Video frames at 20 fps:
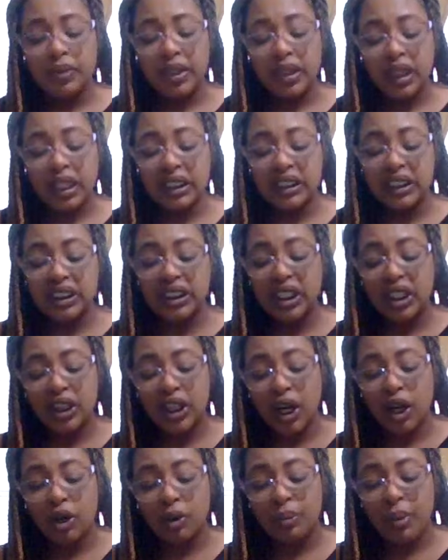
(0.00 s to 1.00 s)
This is the
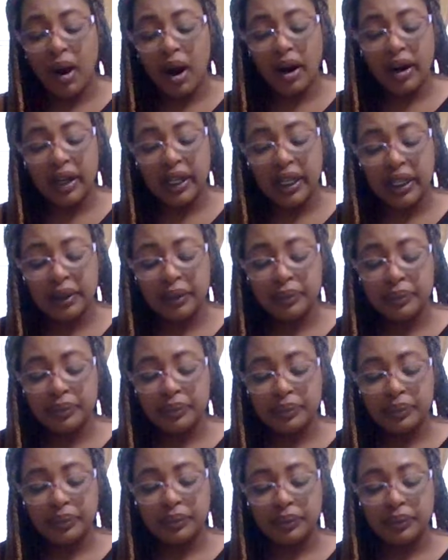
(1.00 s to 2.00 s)
third party.
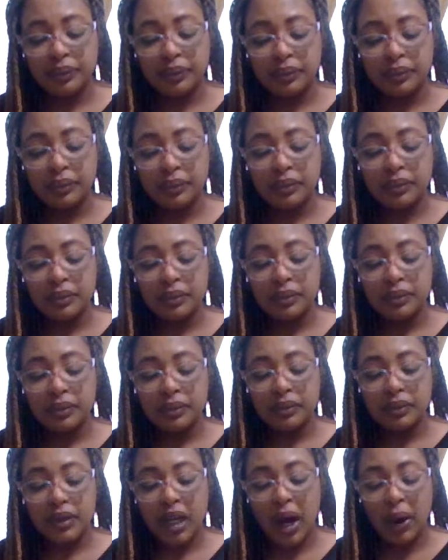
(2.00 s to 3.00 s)

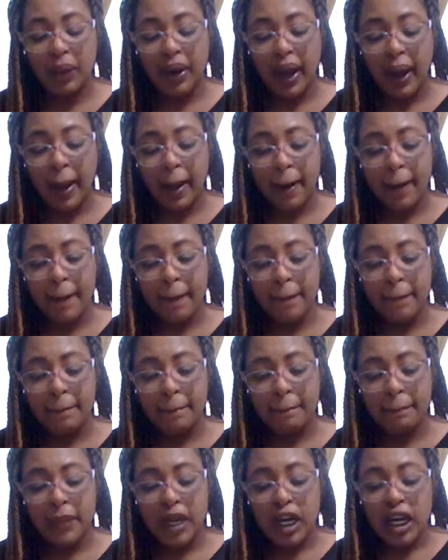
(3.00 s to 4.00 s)
Okay?
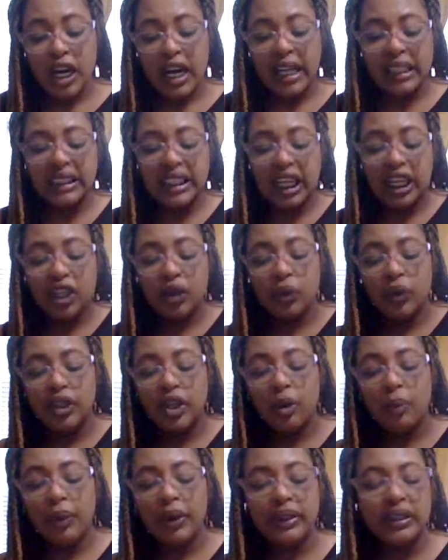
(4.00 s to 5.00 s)
It's like you and
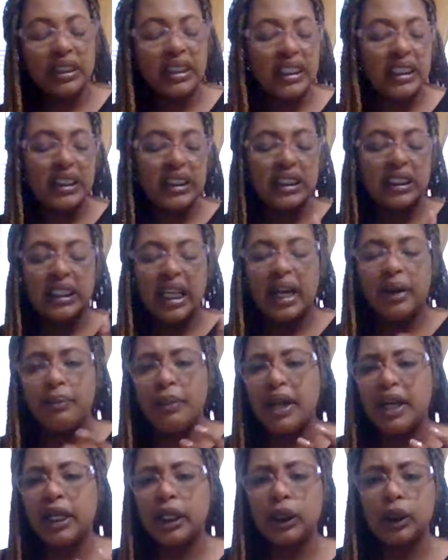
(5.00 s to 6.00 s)
your person is just like
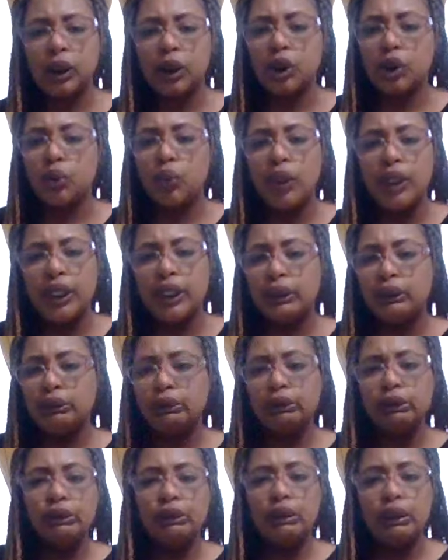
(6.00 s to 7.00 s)
making sweet,
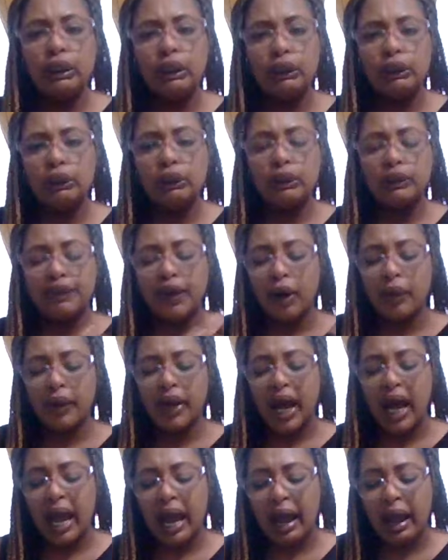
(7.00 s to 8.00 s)
good love,
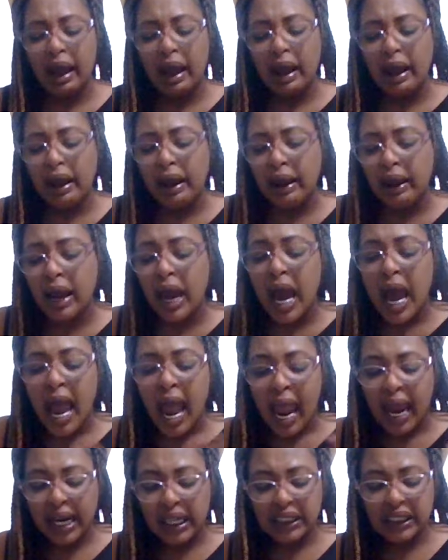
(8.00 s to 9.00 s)
okay?
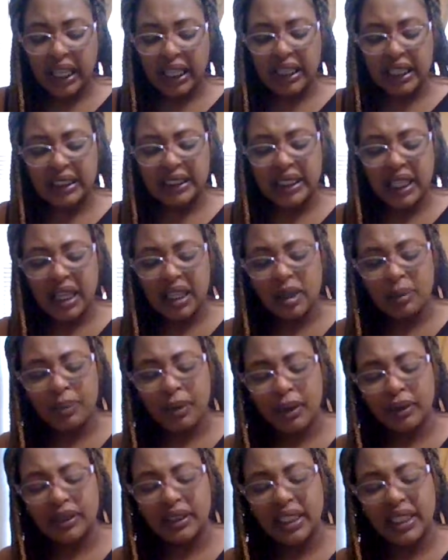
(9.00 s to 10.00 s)
And it's like this other
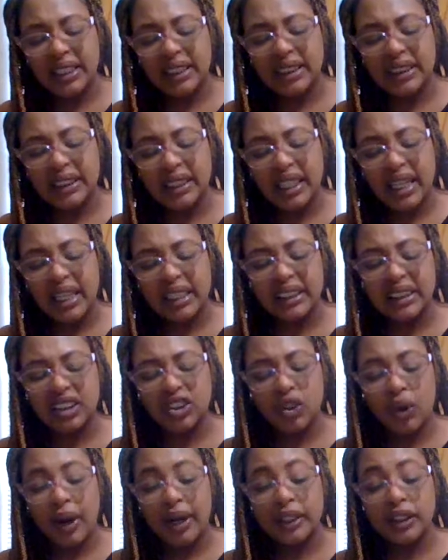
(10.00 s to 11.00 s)
person is is
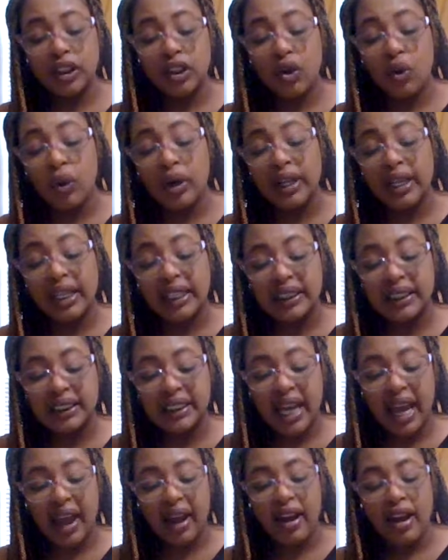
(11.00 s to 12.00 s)
trying to go against
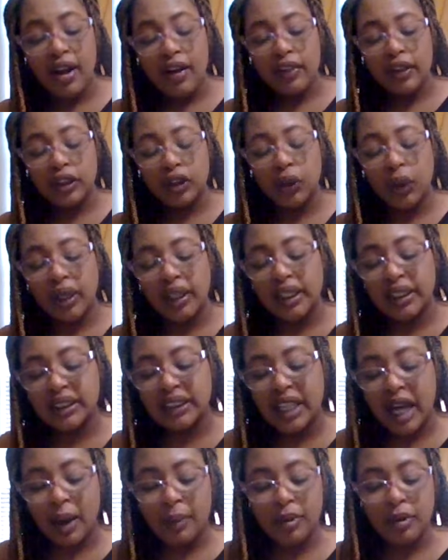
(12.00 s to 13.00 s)
that. They're trying to
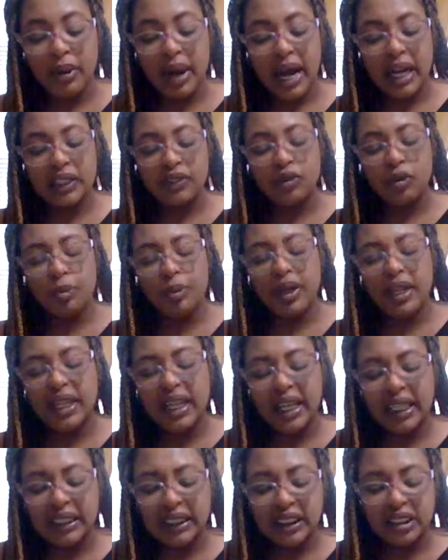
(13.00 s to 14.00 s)
stop you guys from being
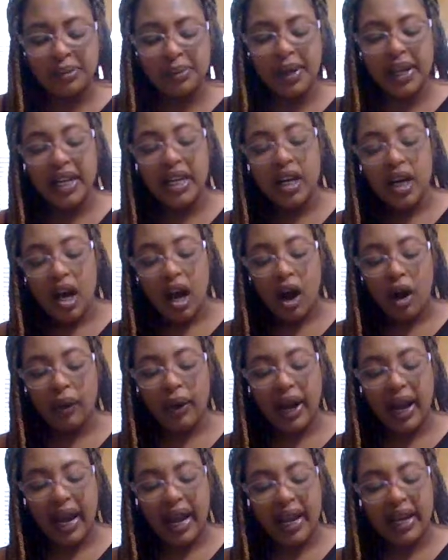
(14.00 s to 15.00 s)
intimate,
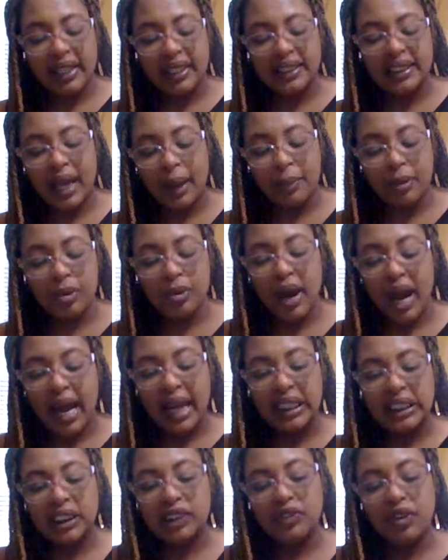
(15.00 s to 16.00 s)
okay? Stop you
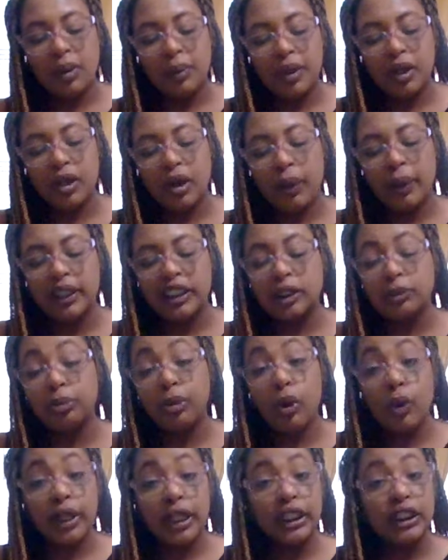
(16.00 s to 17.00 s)
guys from, you know,
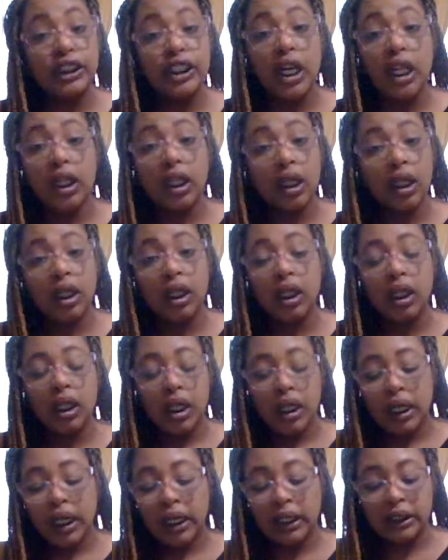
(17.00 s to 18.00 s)
exploring each other.
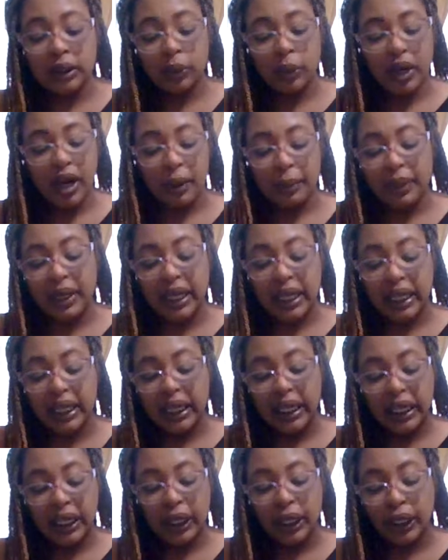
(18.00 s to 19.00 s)
Is what I'm getting
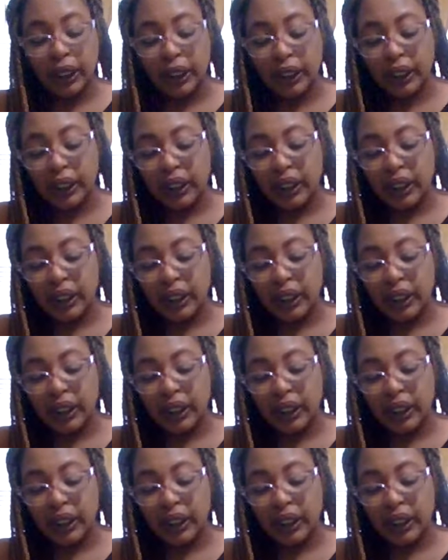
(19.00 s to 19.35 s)
here.